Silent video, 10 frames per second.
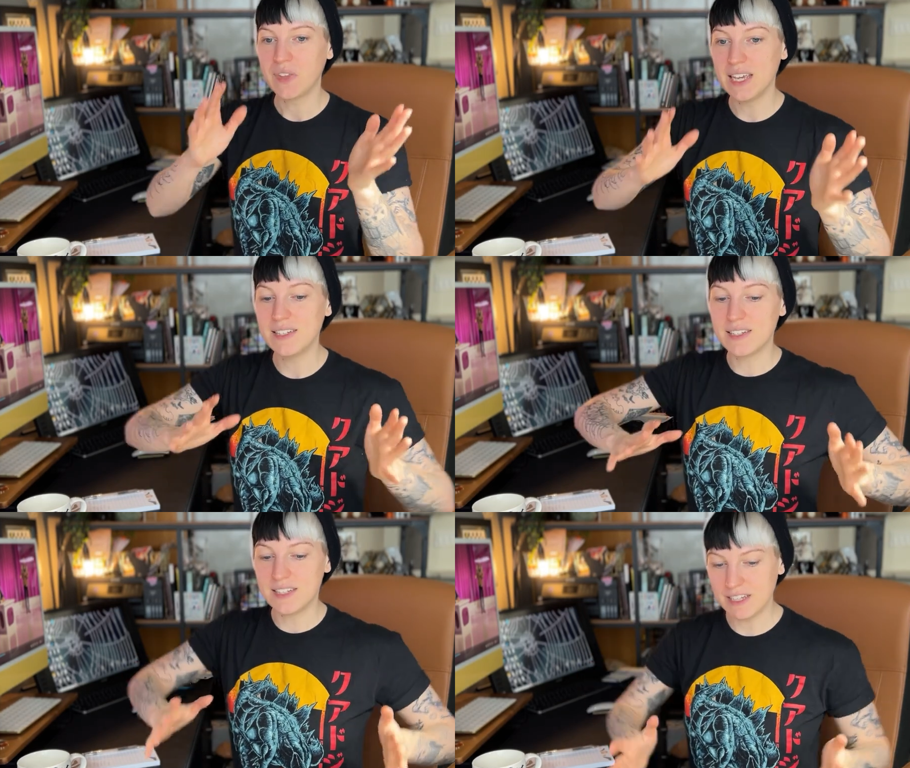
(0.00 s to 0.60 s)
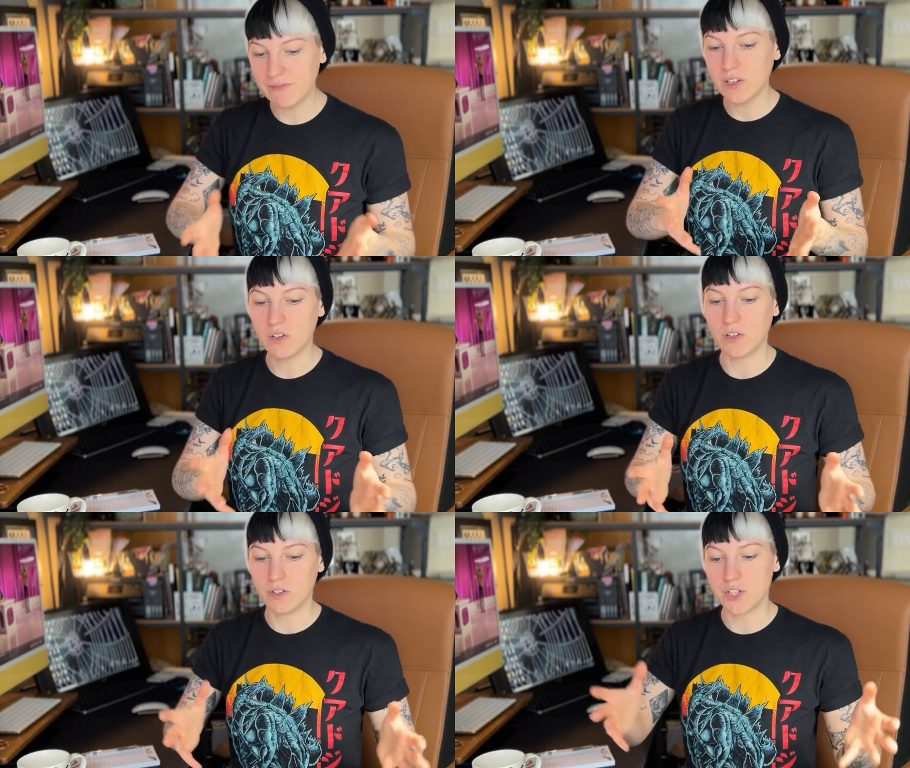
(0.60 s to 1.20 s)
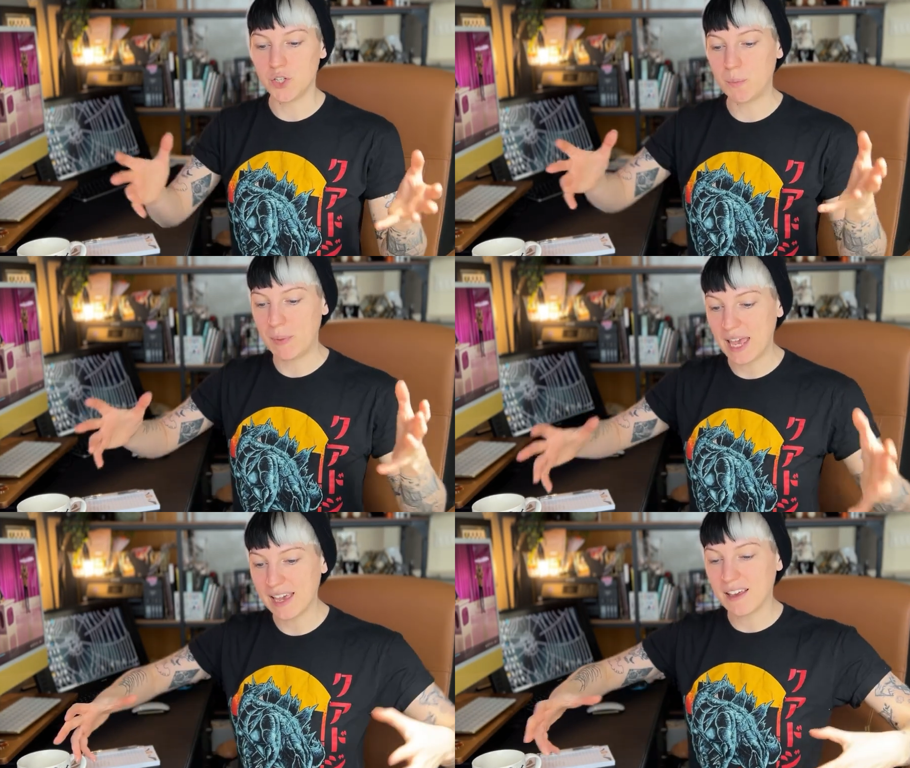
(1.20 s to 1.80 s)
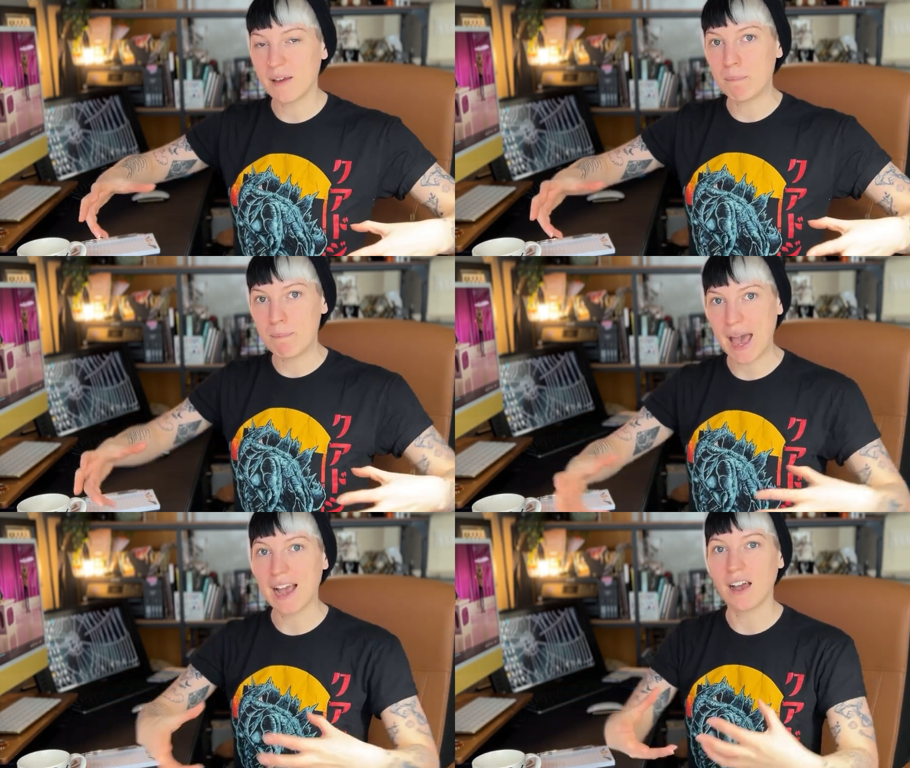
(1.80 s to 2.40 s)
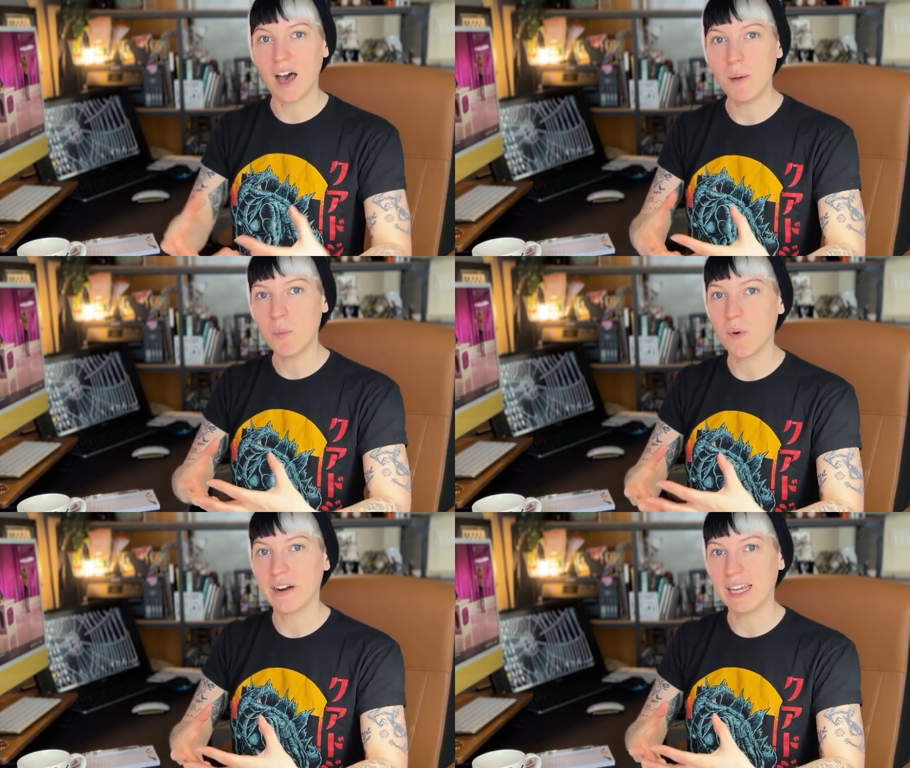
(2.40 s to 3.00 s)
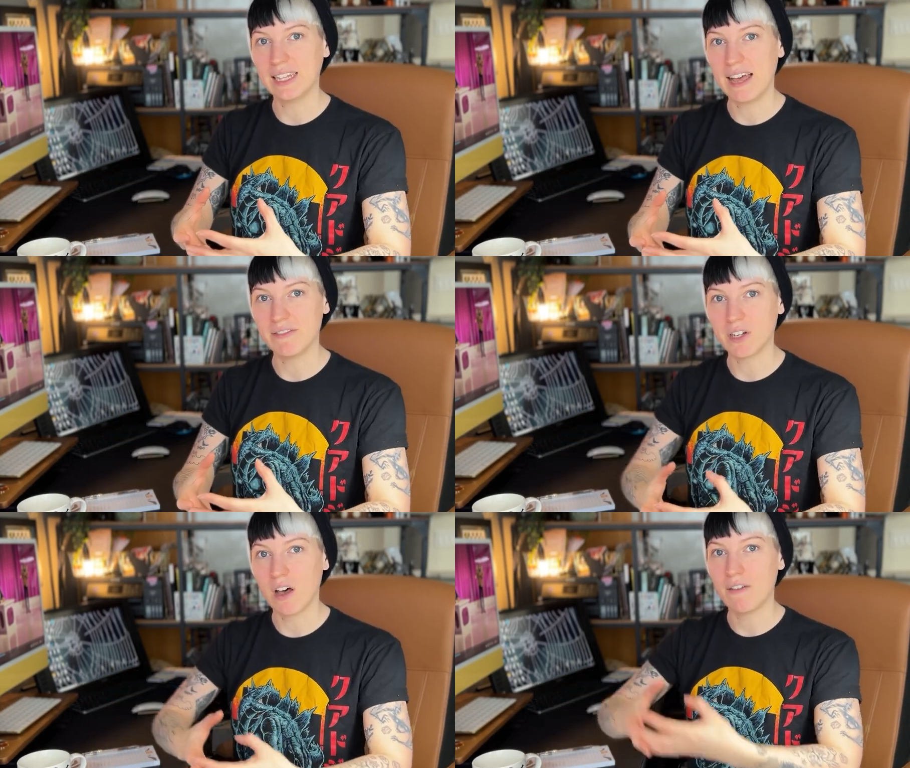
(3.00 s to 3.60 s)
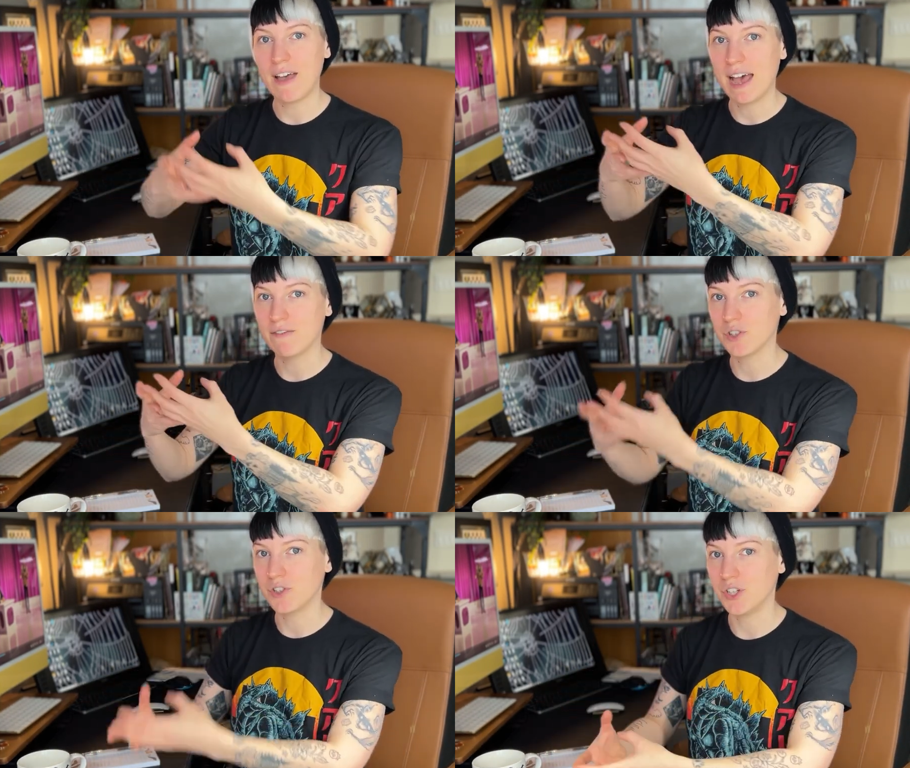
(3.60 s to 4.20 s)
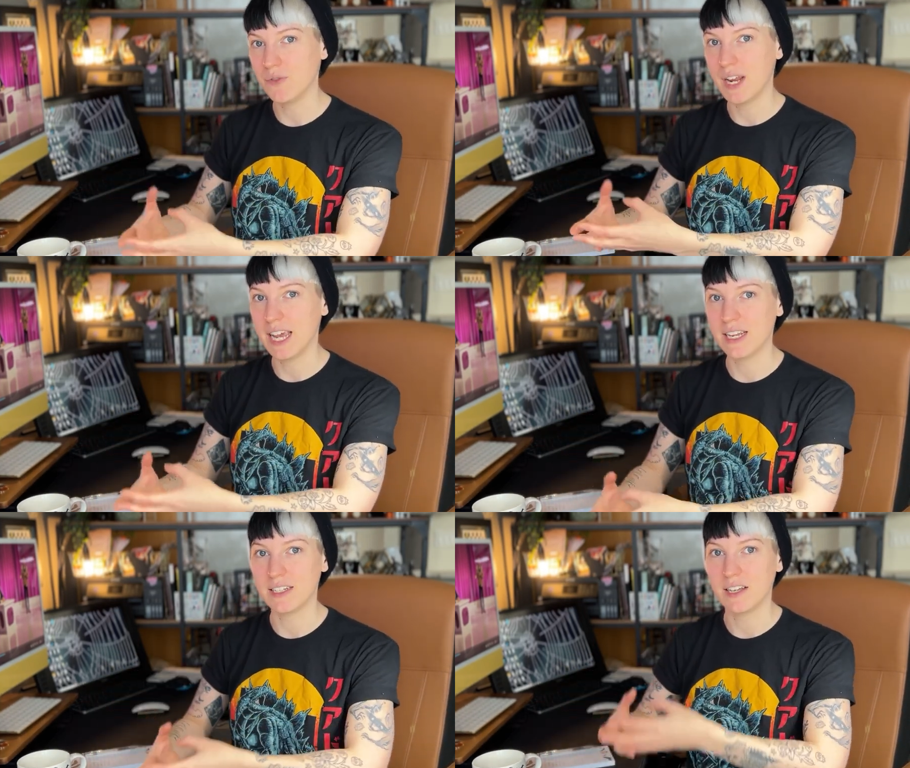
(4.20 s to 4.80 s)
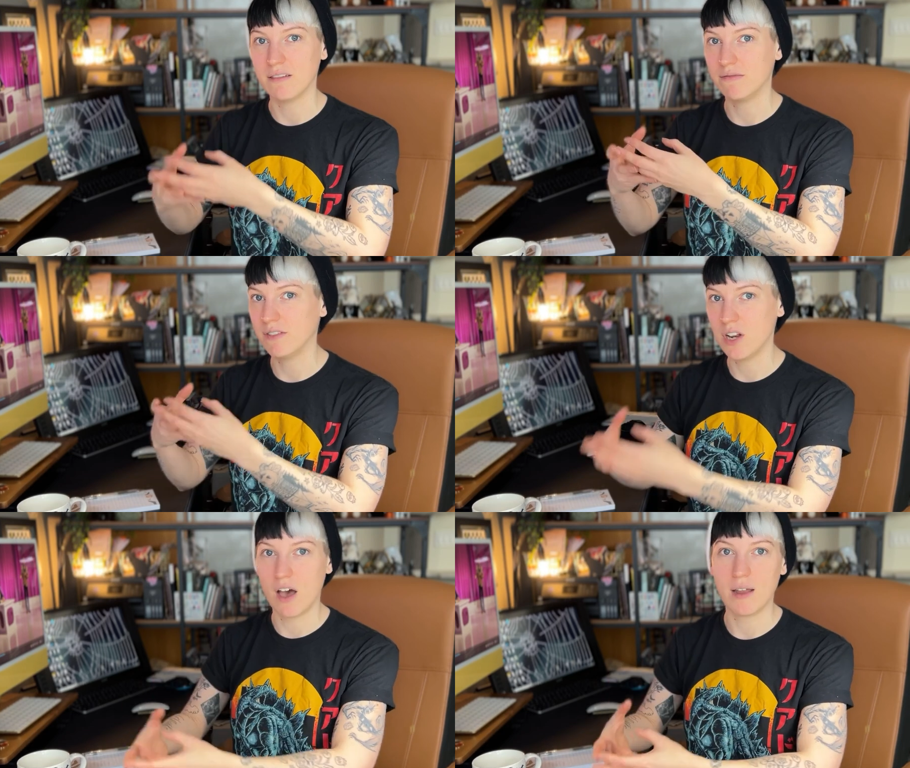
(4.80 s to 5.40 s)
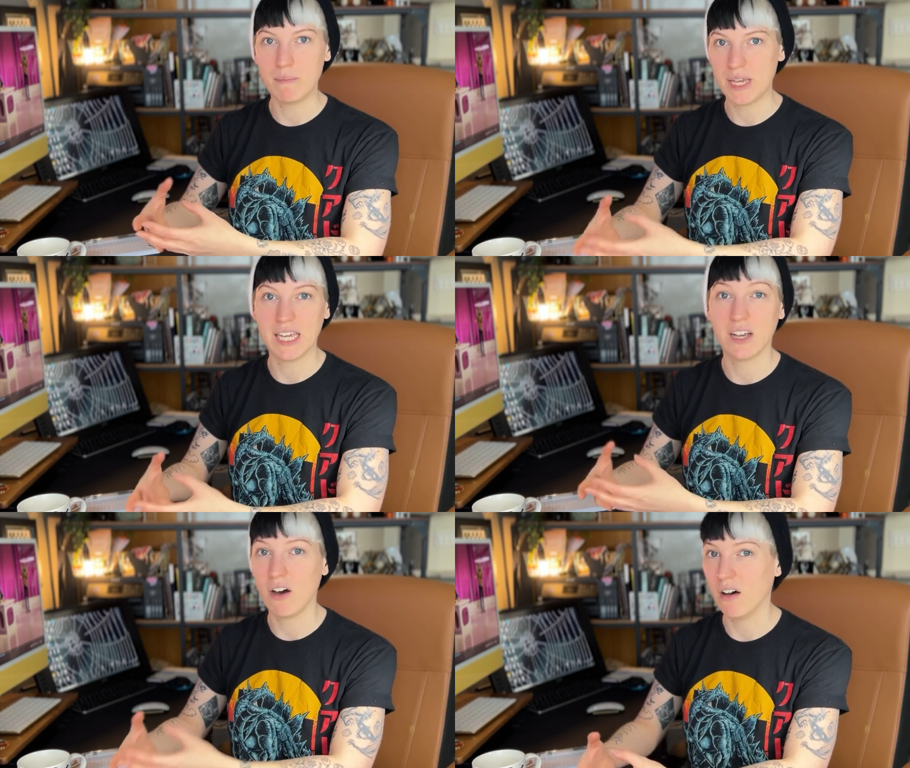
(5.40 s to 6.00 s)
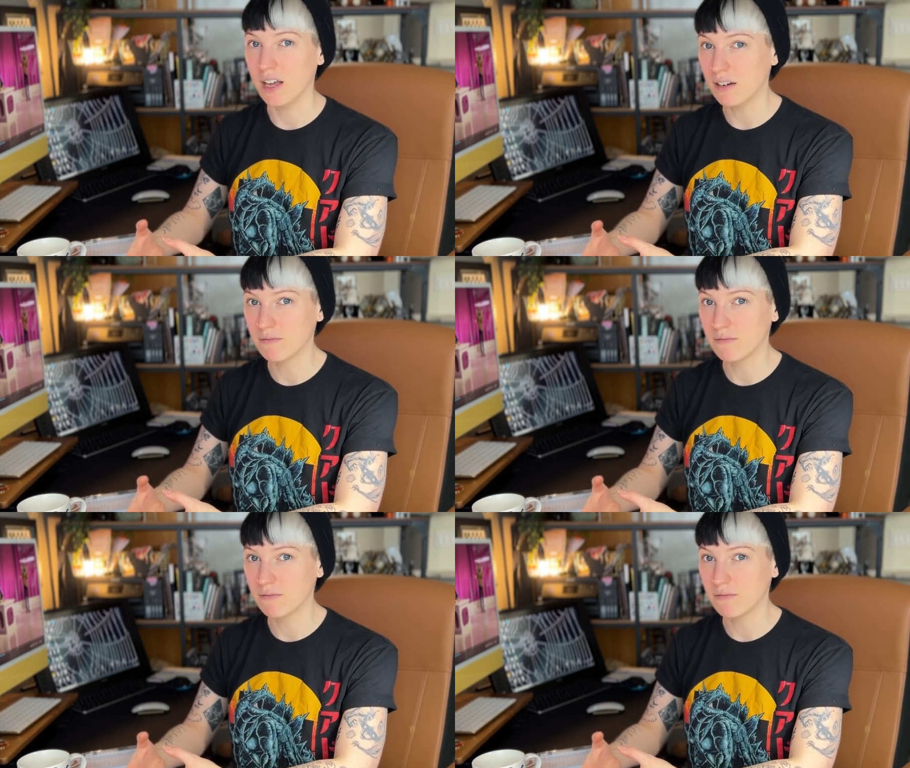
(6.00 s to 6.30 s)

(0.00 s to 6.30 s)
it's difficult to pick back up where I left off after two days of not being on.